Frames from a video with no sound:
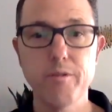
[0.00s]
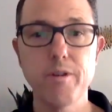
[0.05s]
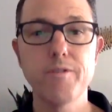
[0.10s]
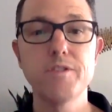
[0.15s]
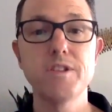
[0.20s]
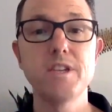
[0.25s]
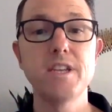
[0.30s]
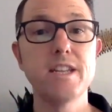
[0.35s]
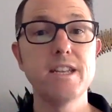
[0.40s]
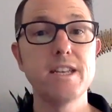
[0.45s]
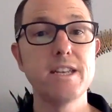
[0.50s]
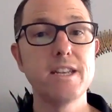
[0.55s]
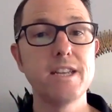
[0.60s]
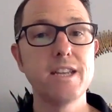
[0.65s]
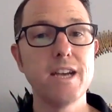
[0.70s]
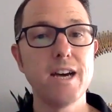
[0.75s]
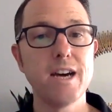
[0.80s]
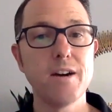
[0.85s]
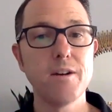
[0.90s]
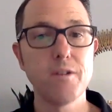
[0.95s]
We've seen it
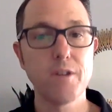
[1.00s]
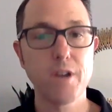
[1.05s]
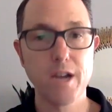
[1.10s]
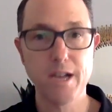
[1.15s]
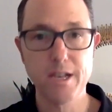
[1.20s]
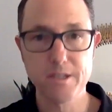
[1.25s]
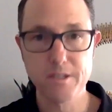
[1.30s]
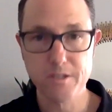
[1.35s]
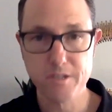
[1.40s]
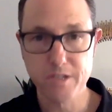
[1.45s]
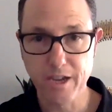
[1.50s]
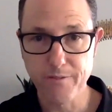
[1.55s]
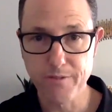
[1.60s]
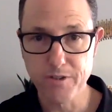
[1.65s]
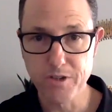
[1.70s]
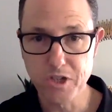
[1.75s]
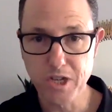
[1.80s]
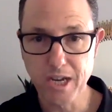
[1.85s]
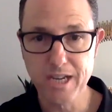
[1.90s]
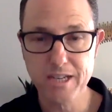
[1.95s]
cause
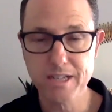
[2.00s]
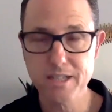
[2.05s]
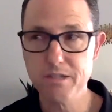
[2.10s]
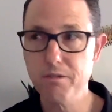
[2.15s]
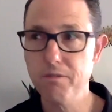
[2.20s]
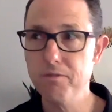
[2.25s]
esophagitis.